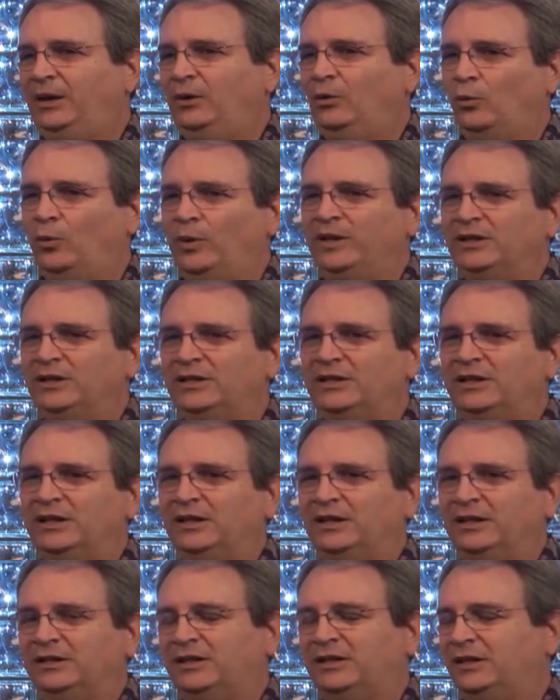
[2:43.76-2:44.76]
Winston
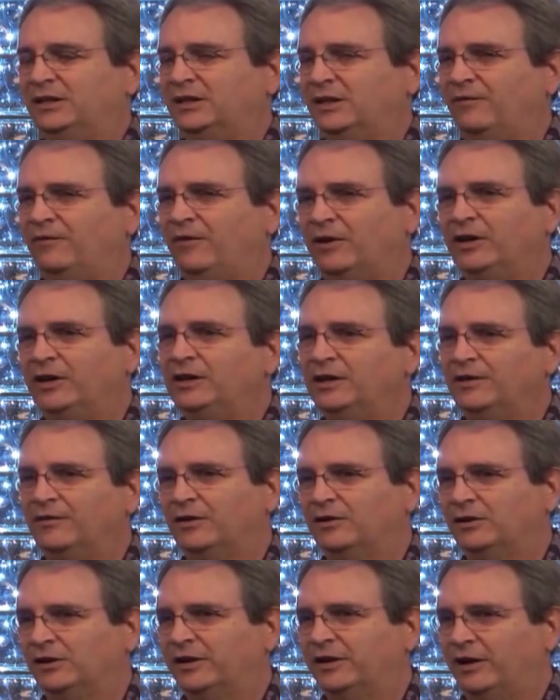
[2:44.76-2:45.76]
is a very
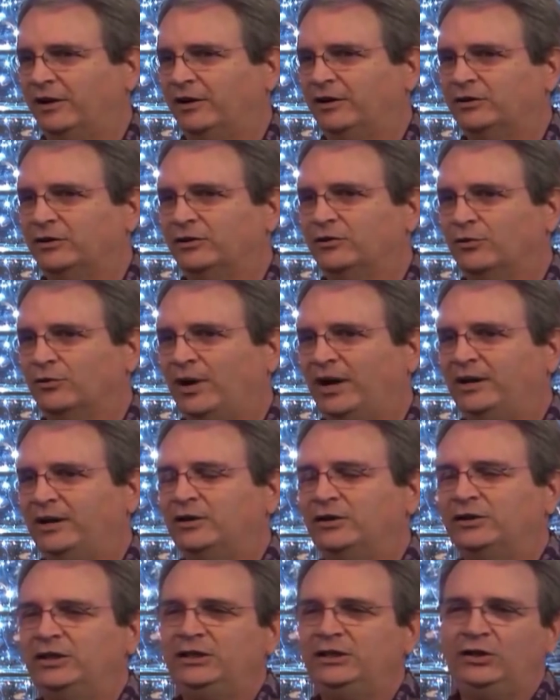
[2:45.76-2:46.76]
difficult character to write,
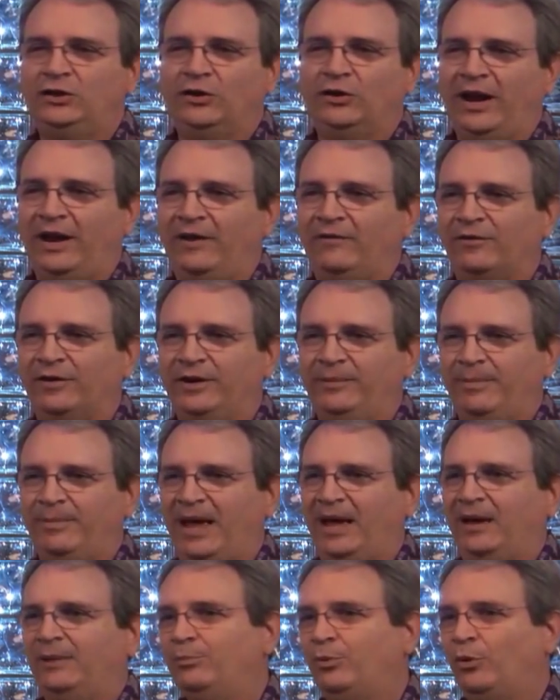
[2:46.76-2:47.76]
because he's your
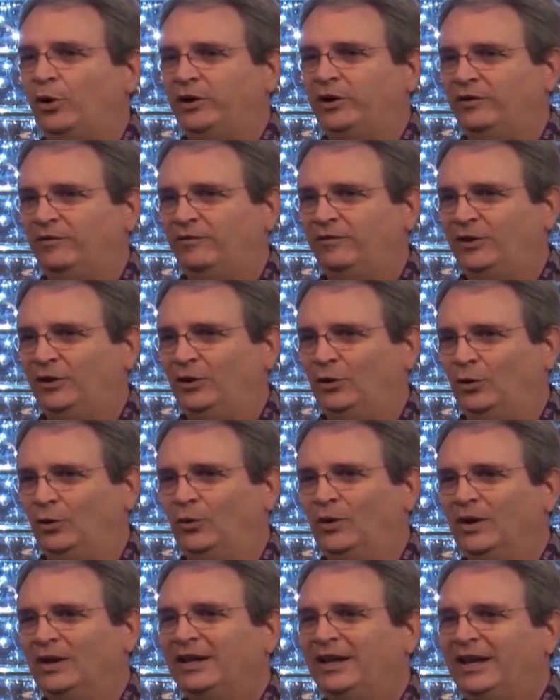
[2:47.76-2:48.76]
everyman point of
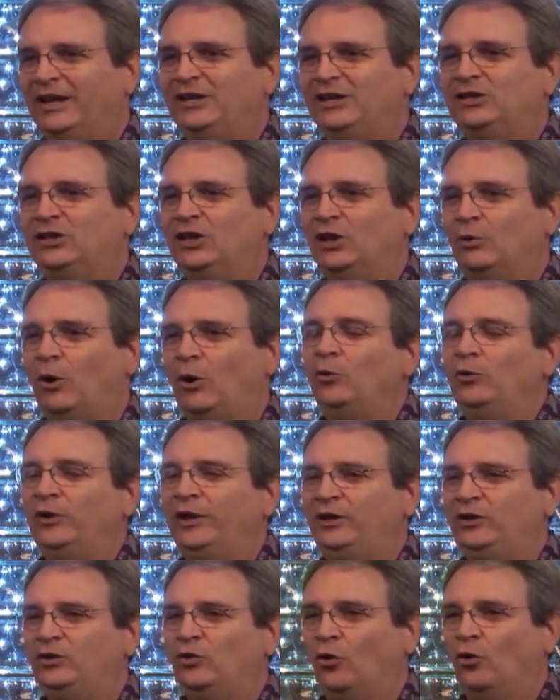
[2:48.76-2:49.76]
view. He's the
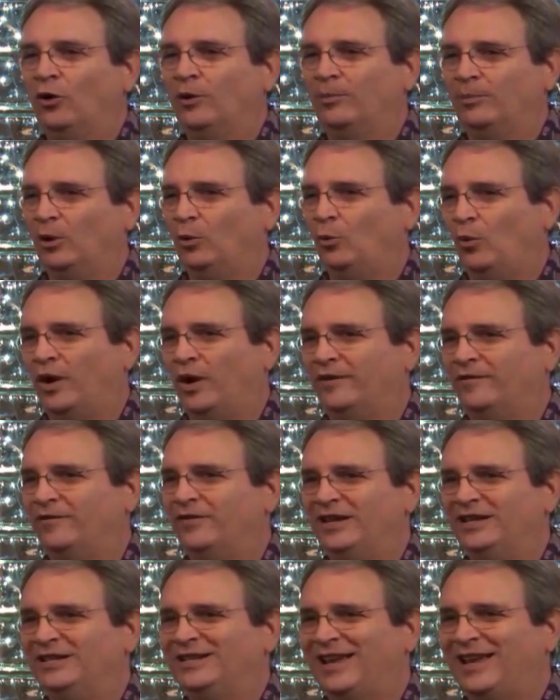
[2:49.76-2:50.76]
only normal one of
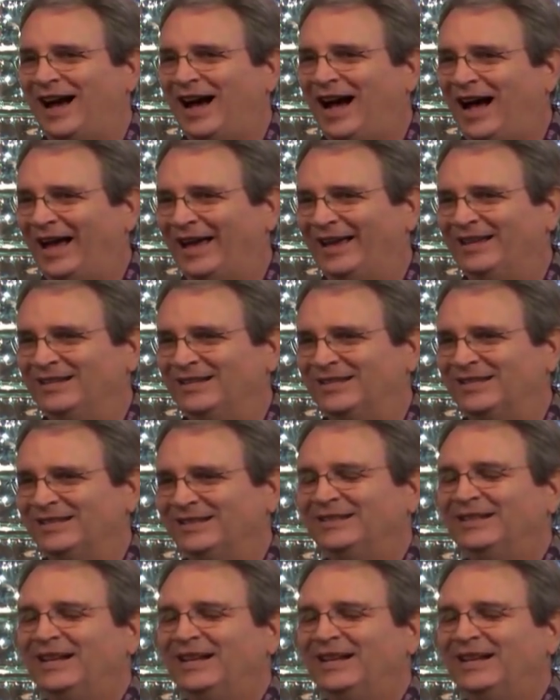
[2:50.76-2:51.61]
these guys.